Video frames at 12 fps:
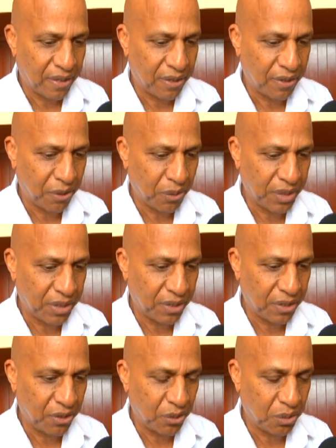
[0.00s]

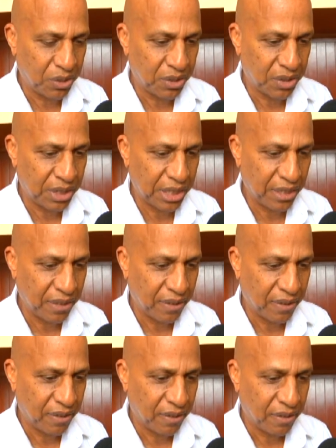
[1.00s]
allowing the use
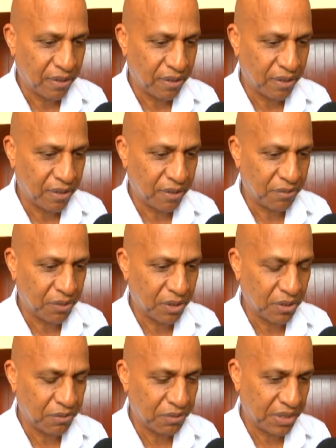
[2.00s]
of
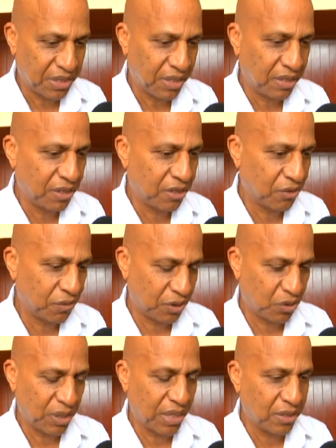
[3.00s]
our facilities for
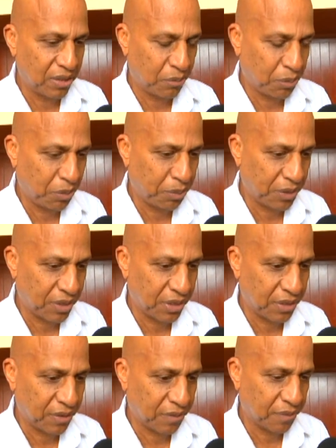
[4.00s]
transit
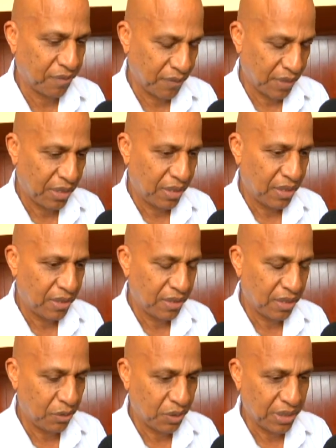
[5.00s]
purposes.
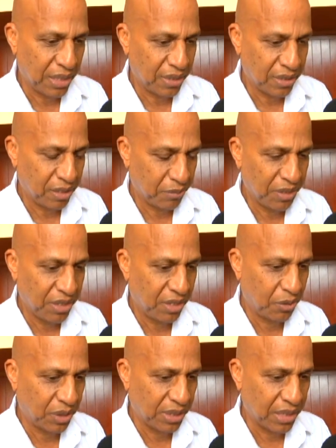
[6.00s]
Said he was asking me and
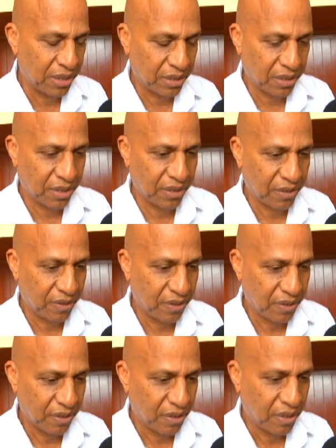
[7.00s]
he was asking
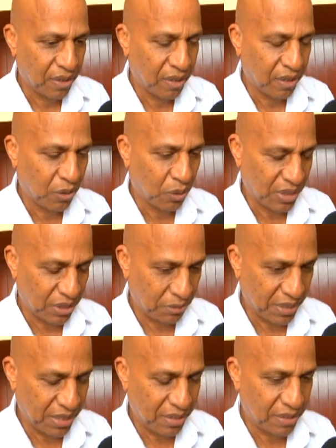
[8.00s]

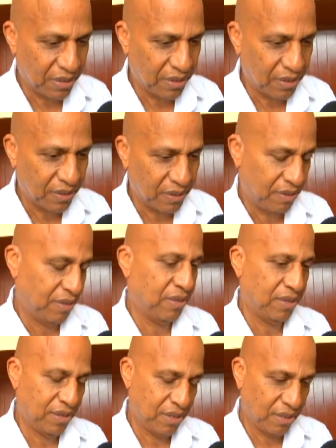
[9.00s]
Guatemala.
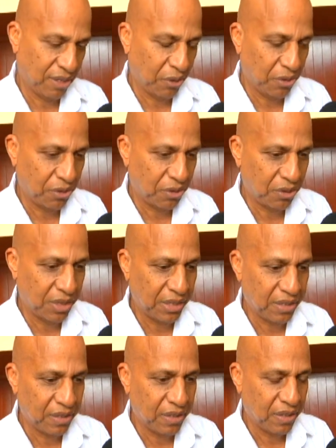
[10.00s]
As I understood
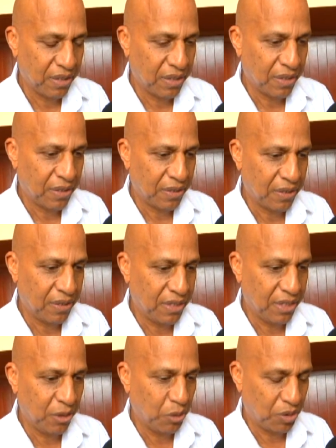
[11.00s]
it, the
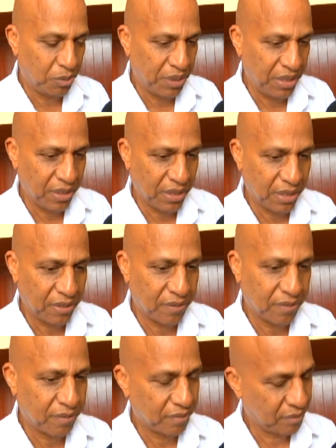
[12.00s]
deal would be that
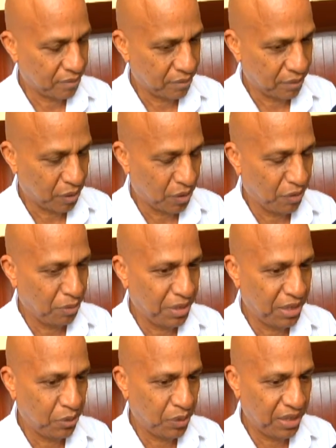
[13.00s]
however
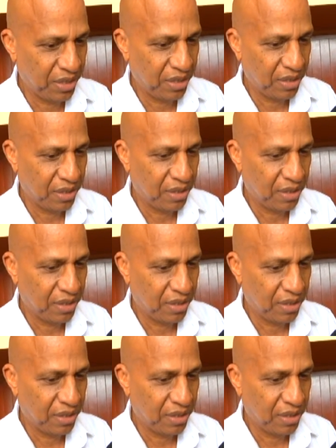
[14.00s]
many we